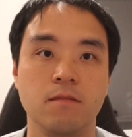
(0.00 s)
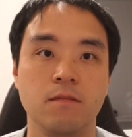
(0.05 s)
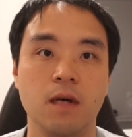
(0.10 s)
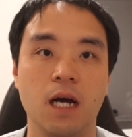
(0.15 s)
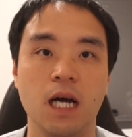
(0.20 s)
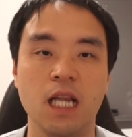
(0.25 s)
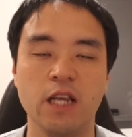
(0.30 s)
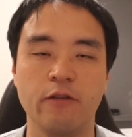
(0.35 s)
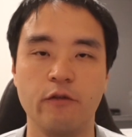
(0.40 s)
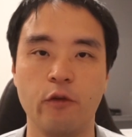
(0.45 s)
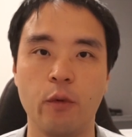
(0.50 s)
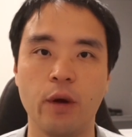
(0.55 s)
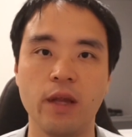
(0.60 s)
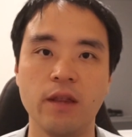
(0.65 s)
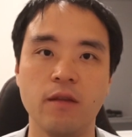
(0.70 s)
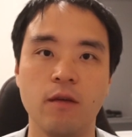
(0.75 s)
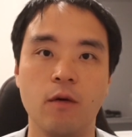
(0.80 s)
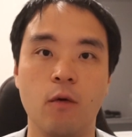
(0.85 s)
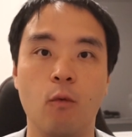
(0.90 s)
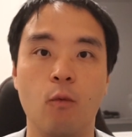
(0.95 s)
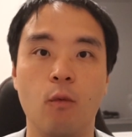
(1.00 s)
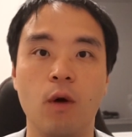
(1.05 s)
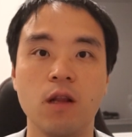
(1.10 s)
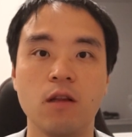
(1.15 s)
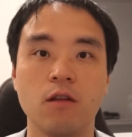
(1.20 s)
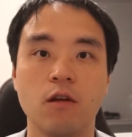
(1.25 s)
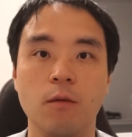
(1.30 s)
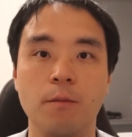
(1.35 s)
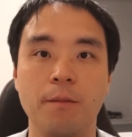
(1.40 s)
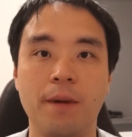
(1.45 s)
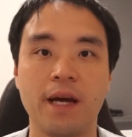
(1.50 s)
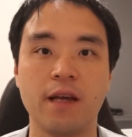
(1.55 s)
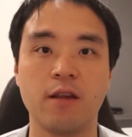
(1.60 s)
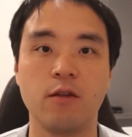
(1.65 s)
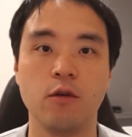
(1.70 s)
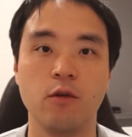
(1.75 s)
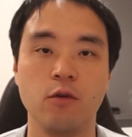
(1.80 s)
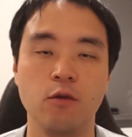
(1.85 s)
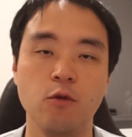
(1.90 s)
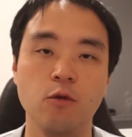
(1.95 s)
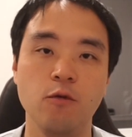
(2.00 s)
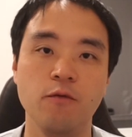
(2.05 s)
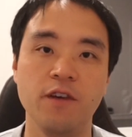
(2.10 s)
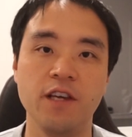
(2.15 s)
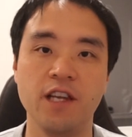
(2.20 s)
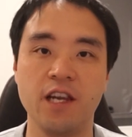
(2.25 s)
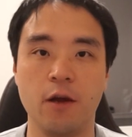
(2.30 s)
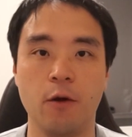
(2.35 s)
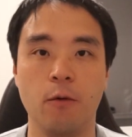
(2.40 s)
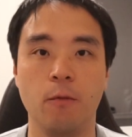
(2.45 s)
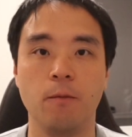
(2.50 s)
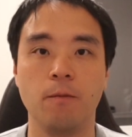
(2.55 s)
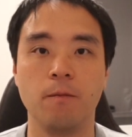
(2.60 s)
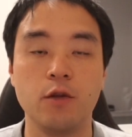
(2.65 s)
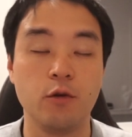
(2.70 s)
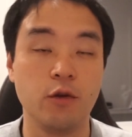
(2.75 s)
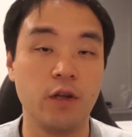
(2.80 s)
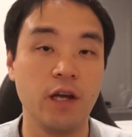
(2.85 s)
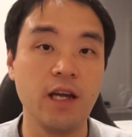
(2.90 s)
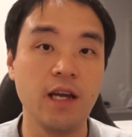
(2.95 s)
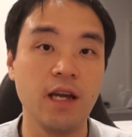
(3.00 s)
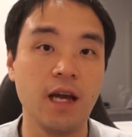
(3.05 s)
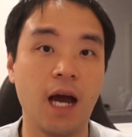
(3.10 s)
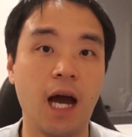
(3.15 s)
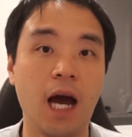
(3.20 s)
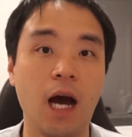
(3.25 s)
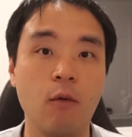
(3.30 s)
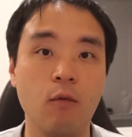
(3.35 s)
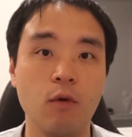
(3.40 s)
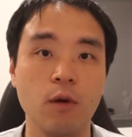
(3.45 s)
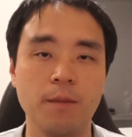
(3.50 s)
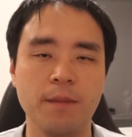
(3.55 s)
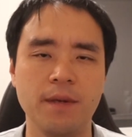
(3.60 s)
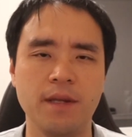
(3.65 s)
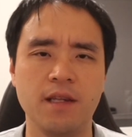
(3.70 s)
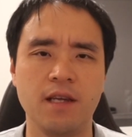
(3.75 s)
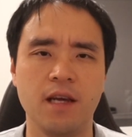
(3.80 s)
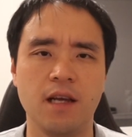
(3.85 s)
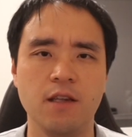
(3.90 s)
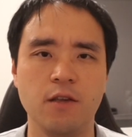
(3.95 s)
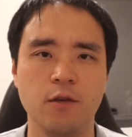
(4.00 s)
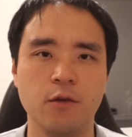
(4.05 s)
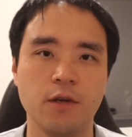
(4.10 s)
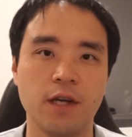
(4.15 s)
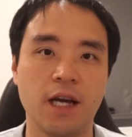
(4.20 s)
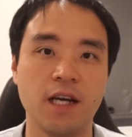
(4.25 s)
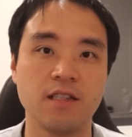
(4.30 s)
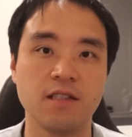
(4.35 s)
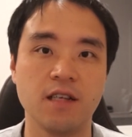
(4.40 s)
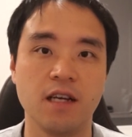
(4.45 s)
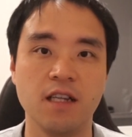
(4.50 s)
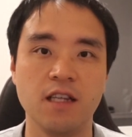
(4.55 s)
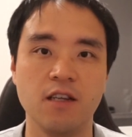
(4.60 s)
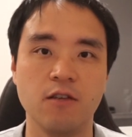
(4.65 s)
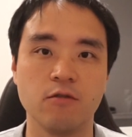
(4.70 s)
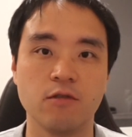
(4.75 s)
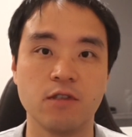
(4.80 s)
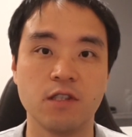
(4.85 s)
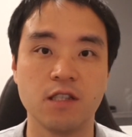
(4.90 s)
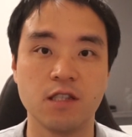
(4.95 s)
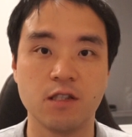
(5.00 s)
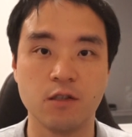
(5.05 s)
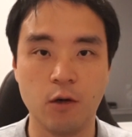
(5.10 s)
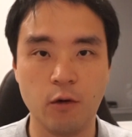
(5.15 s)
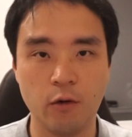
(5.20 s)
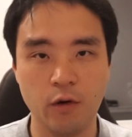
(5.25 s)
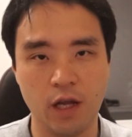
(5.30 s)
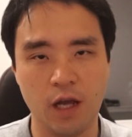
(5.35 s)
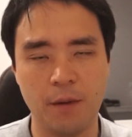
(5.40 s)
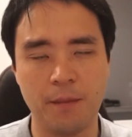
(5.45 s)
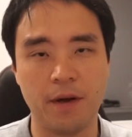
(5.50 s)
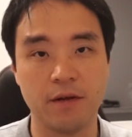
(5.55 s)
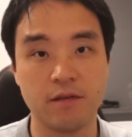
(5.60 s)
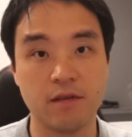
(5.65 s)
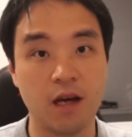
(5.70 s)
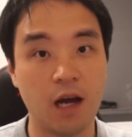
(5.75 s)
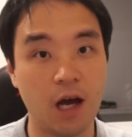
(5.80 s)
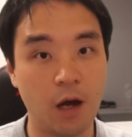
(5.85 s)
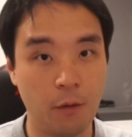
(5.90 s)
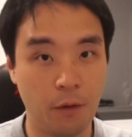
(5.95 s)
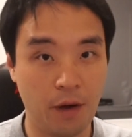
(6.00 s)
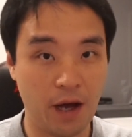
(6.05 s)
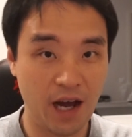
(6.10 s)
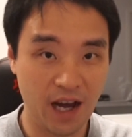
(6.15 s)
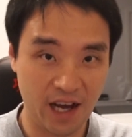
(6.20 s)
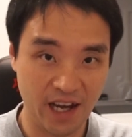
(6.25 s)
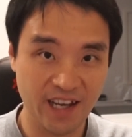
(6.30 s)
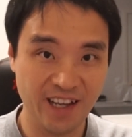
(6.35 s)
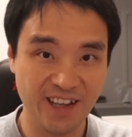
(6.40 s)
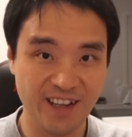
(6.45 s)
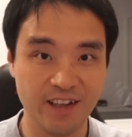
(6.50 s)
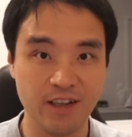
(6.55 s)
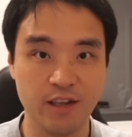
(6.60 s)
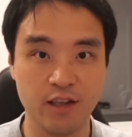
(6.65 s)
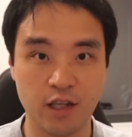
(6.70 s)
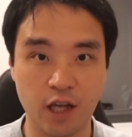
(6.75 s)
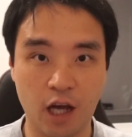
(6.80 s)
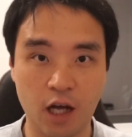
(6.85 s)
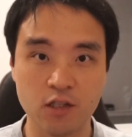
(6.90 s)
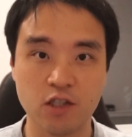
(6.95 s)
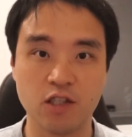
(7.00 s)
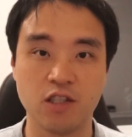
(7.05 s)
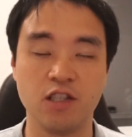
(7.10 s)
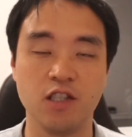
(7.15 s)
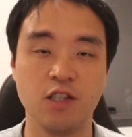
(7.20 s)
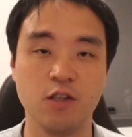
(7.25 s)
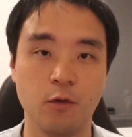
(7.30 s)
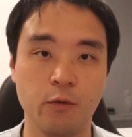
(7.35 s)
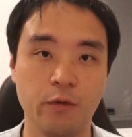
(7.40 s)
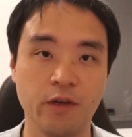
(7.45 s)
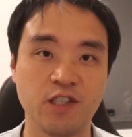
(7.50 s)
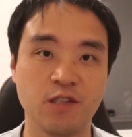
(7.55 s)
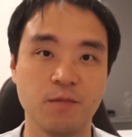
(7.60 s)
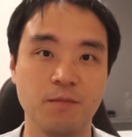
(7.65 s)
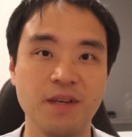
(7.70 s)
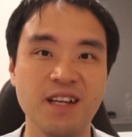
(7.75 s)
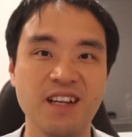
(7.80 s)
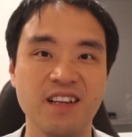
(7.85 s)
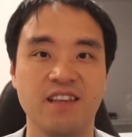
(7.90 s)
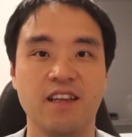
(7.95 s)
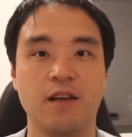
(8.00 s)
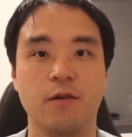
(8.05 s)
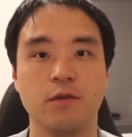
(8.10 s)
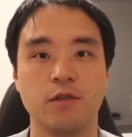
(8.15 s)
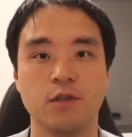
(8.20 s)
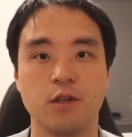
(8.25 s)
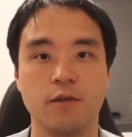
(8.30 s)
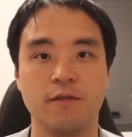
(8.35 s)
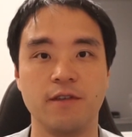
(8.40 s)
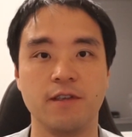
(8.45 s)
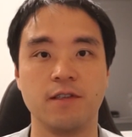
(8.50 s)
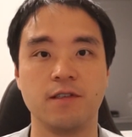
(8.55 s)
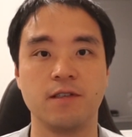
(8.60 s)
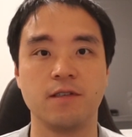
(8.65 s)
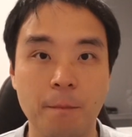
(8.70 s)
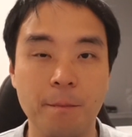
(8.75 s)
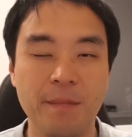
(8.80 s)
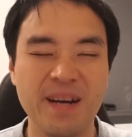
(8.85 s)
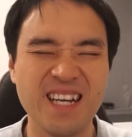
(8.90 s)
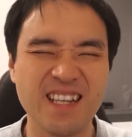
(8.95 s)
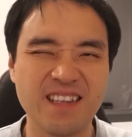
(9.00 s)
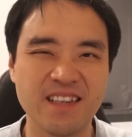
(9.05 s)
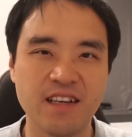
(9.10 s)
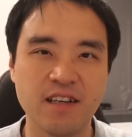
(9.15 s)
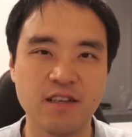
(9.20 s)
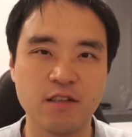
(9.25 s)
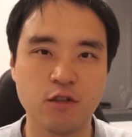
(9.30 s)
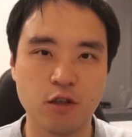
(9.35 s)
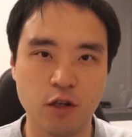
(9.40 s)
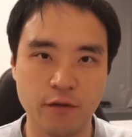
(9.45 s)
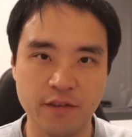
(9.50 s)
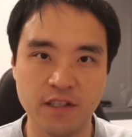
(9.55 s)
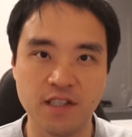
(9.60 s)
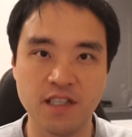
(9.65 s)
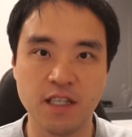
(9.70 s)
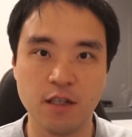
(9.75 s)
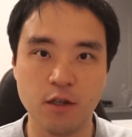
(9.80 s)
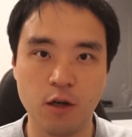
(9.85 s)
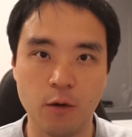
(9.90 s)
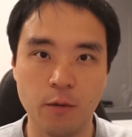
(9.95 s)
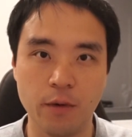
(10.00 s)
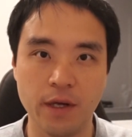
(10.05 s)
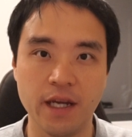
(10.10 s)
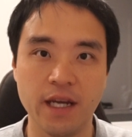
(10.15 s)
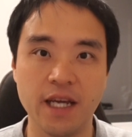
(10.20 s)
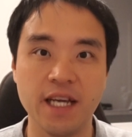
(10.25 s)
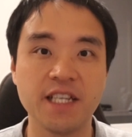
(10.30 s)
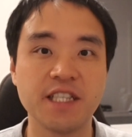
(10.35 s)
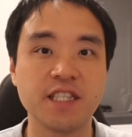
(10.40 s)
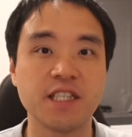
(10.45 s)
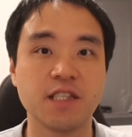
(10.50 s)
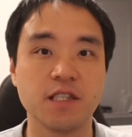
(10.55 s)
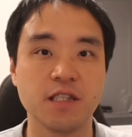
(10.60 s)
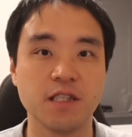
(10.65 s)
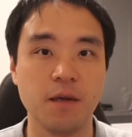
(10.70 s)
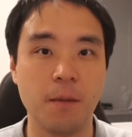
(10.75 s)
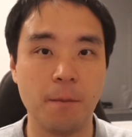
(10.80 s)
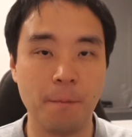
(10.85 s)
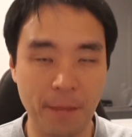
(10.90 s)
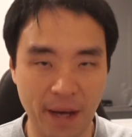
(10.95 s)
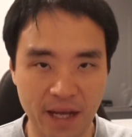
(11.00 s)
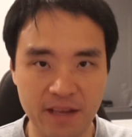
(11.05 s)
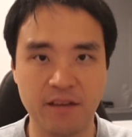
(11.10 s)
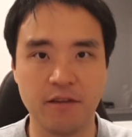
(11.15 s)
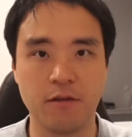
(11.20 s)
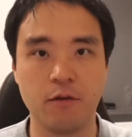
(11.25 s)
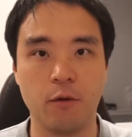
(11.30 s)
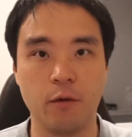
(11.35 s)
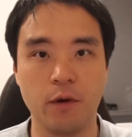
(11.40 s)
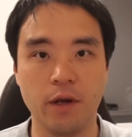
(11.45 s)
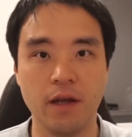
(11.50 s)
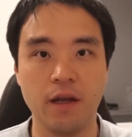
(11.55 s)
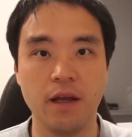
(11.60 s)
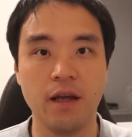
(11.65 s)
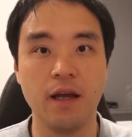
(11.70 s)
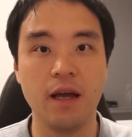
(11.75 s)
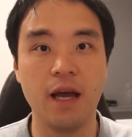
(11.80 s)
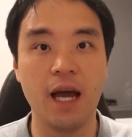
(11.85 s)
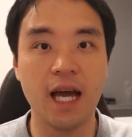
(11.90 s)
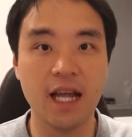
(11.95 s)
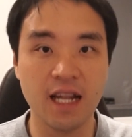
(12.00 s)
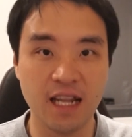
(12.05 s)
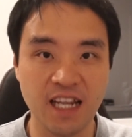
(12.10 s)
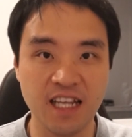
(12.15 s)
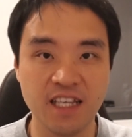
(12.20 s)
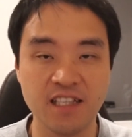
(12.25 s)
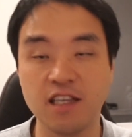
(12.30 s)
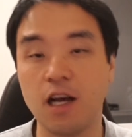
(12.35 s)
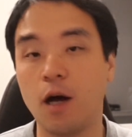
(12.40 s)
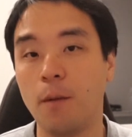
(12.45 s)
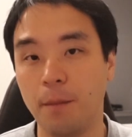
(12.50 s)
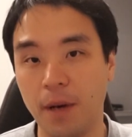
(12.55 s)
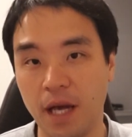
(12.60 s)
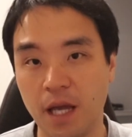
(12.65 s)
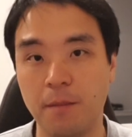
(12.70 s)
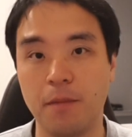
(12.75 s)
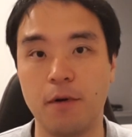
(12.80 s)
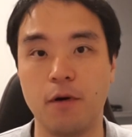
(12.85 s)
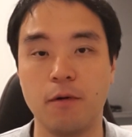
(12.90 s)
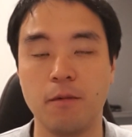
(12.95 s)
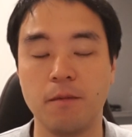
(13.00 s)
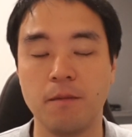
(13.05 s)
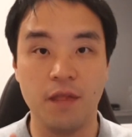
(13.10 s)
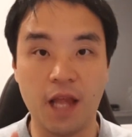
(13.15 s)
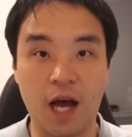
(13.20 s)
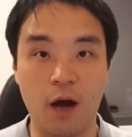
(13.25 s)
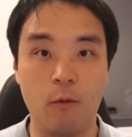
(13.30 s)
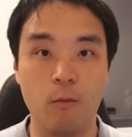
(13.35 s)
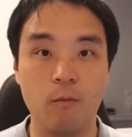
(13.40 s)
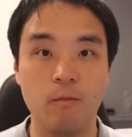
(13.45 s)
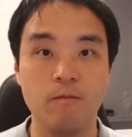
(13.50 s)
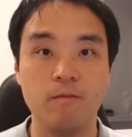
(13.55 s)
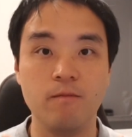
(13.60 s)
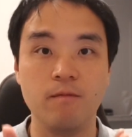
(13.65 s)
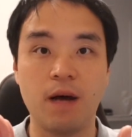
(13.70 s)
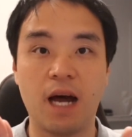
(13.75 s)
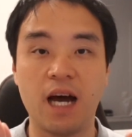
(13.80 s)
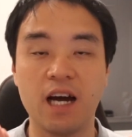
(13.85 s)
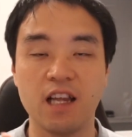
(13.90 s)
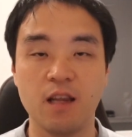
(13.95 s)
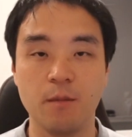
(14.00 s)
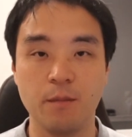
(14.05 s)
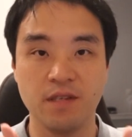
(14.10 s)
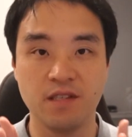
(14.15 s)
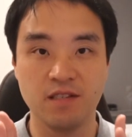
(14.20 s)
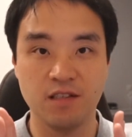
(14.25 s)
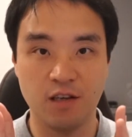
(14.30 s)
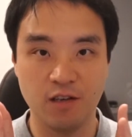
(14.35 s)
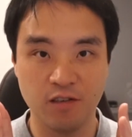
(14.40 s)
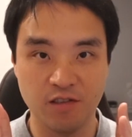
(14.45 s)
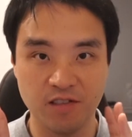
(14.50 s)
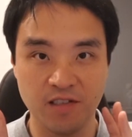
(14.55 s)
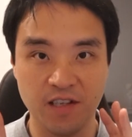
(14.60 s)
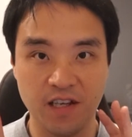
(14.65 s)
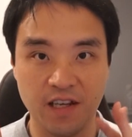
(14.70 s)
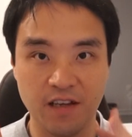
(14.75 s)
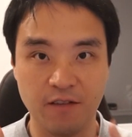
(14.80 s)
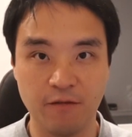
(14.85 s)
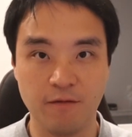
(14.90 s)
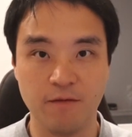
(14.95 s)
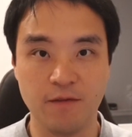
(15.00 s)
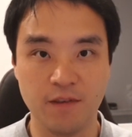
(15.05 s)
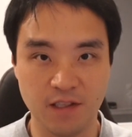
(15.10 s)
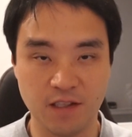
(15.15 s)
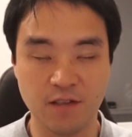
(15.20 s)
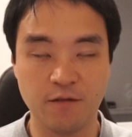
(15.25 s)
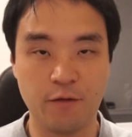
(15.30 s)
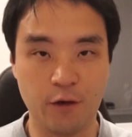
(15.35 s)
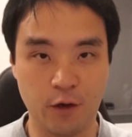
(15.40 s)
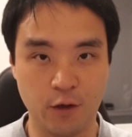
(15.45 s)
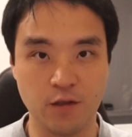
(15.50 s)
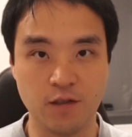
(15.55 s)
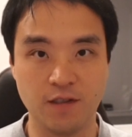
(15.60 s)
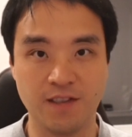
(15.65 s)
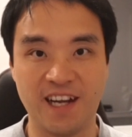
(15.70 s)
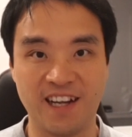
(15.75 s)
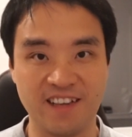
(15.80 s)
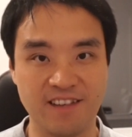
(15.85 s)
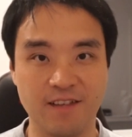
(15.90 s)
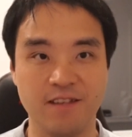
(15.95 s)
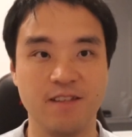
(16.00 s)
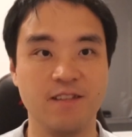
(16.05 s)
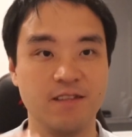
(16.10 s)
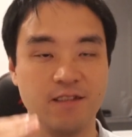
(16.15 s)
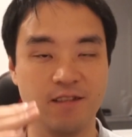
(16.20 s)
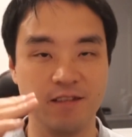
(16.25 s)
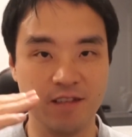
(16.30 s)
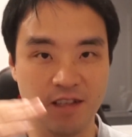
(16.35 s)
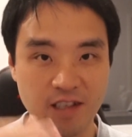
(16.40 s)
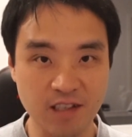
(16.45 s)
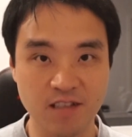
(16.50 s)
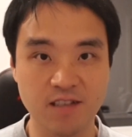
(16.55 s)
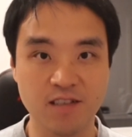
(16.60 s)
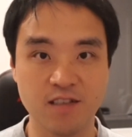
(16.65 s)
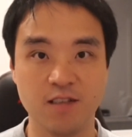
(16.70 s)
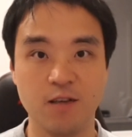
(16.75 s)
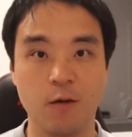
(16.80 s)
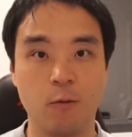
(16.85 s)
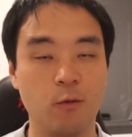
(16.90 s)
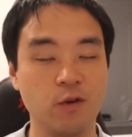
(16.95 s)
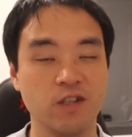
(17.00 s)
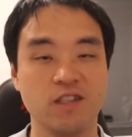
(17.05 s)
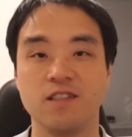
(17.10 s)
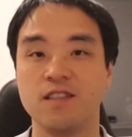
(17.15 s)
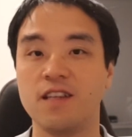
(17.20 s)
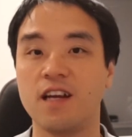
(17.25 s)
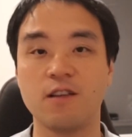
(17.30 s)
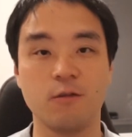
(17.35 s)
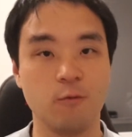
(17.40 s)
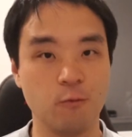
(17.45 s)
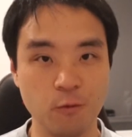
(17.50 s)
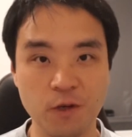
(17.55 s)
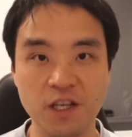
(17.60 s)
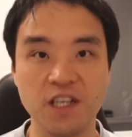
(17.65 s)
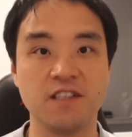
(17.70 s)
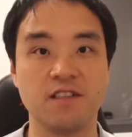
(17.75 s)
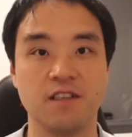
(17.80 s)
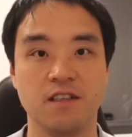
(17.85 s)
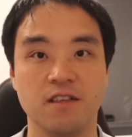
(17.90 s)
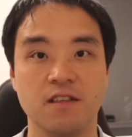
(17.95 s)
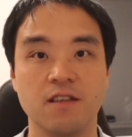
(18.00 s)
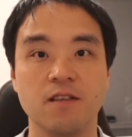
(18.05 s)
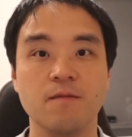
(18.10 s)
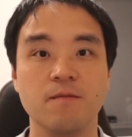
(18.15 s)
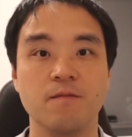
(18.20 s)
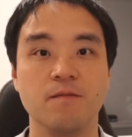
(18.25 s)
Hello everyone, welcome back to a new video. Today I will be telling you guys a little story about how I dodged the Norwegian military service. Military service in Norway is mandatory, at least on paper. Now, I'm gonna start saying this first, that this was not recent.